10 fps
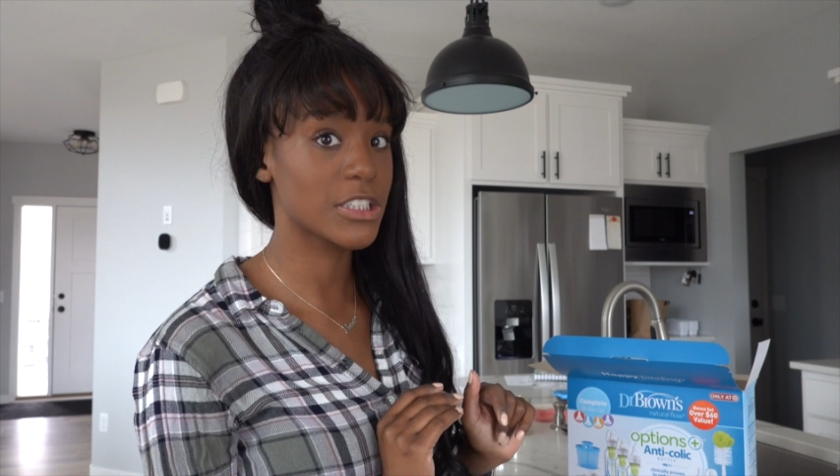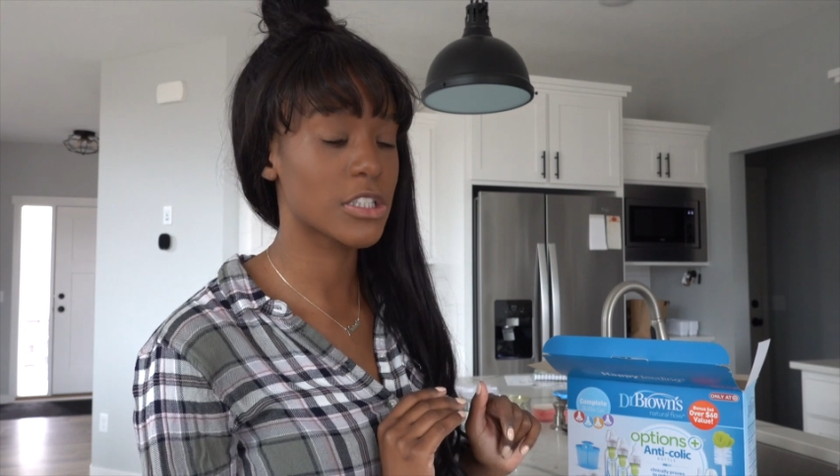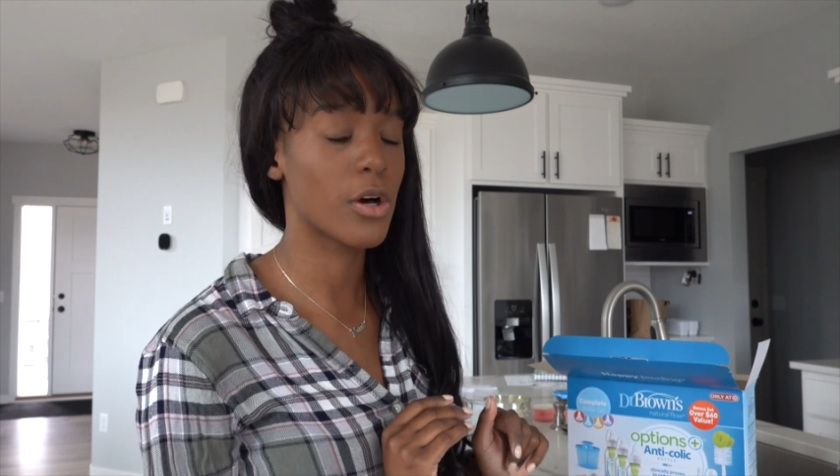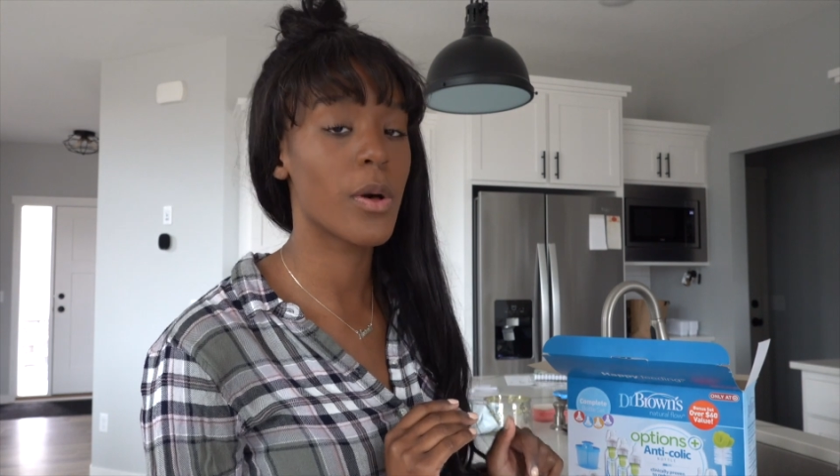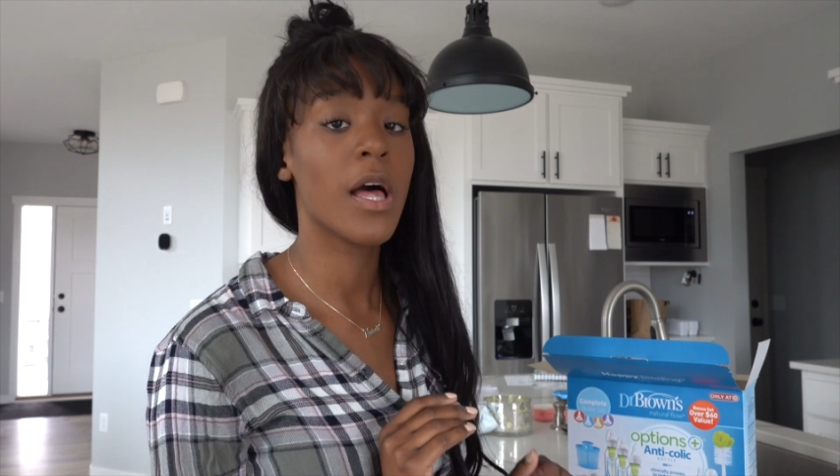
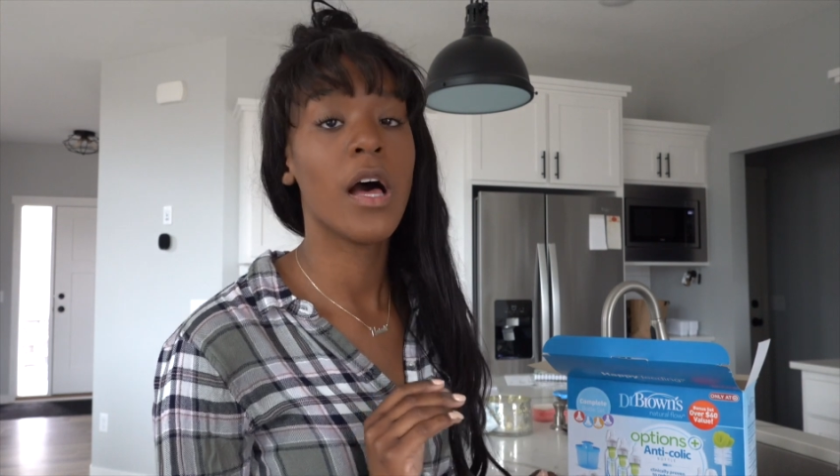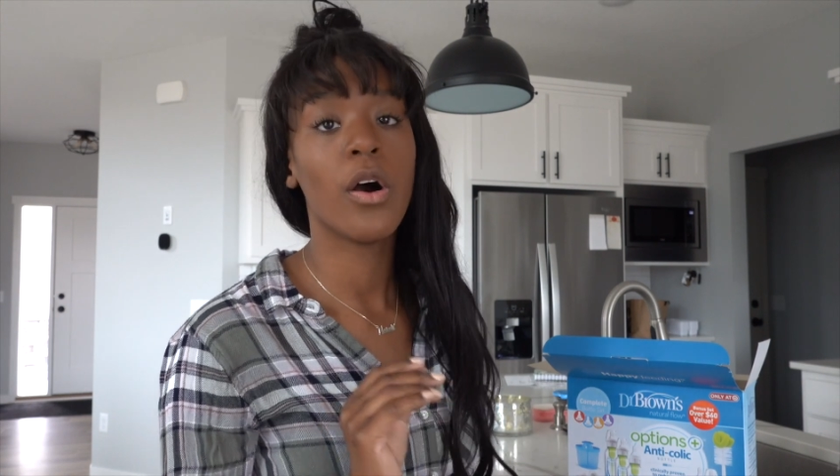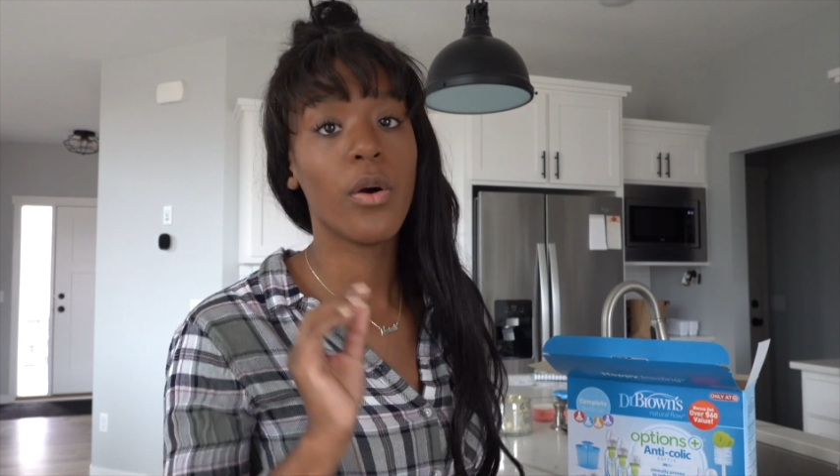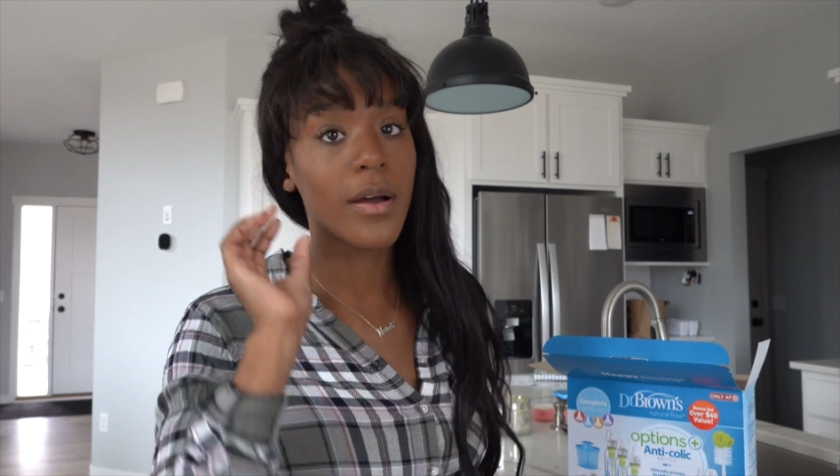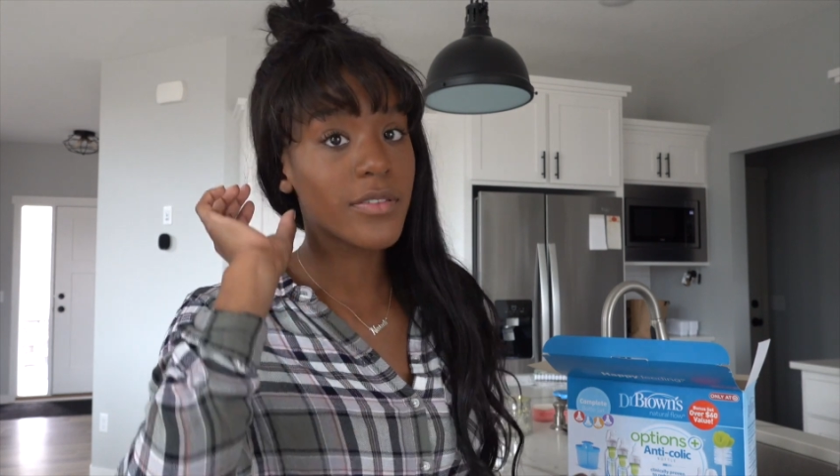So
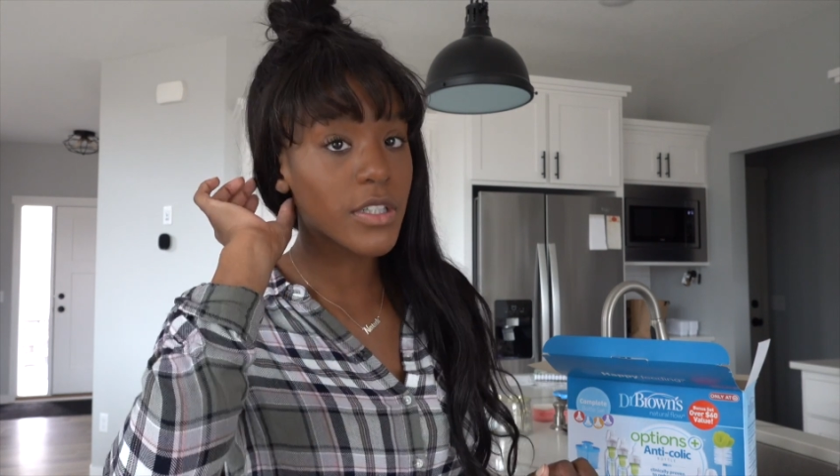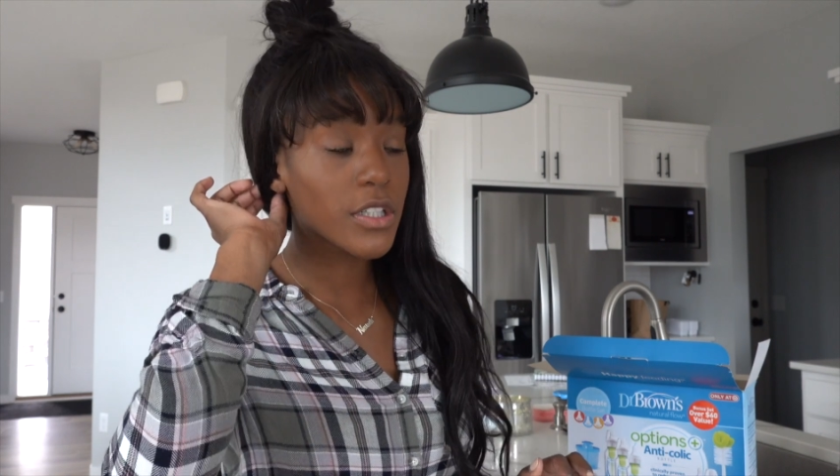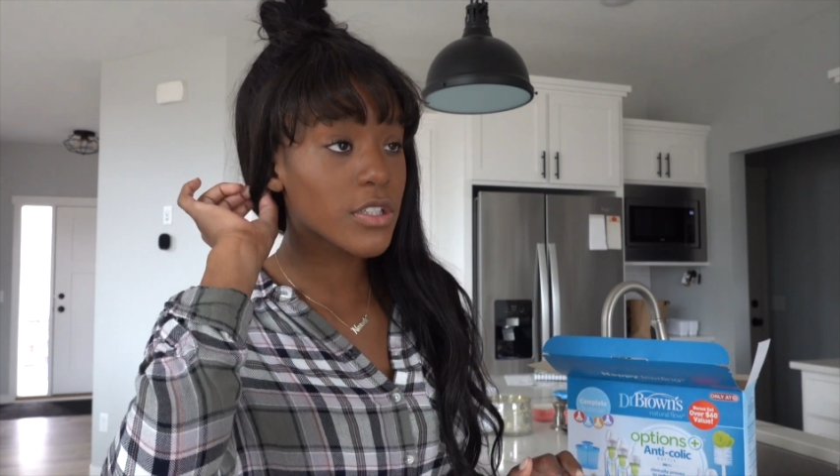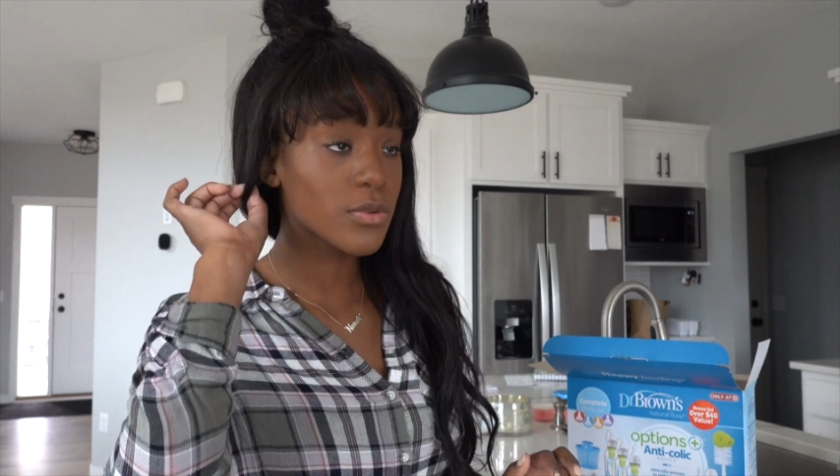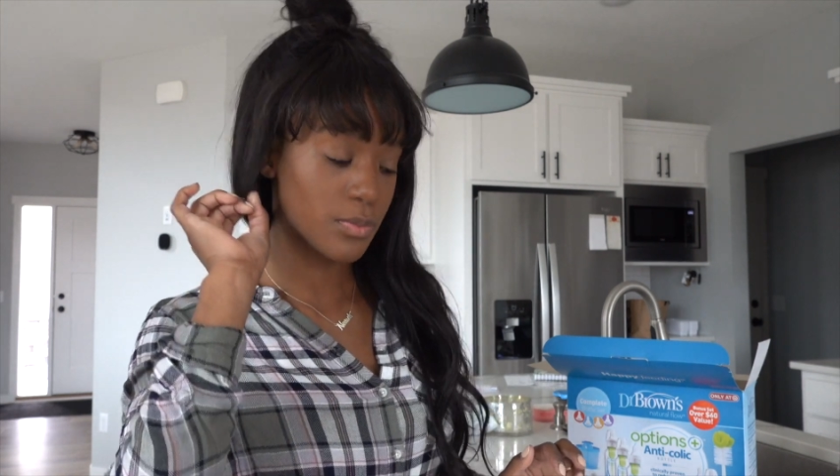
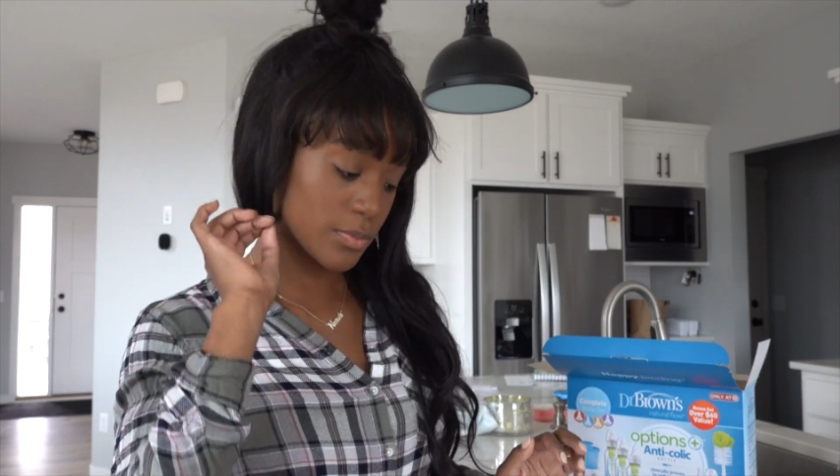whoever